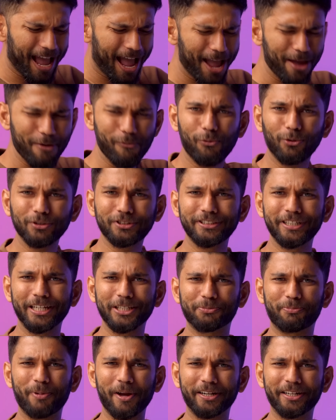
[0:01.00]
I wasn't
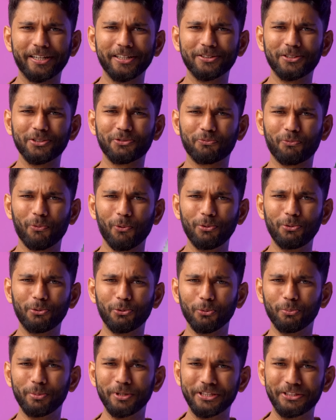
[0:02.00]
expecting this phone
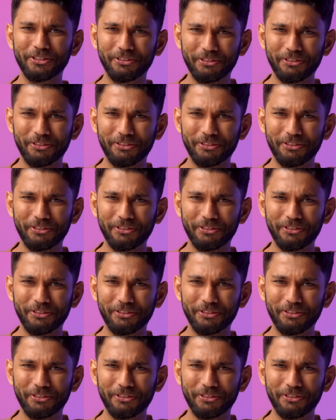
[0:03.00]
to be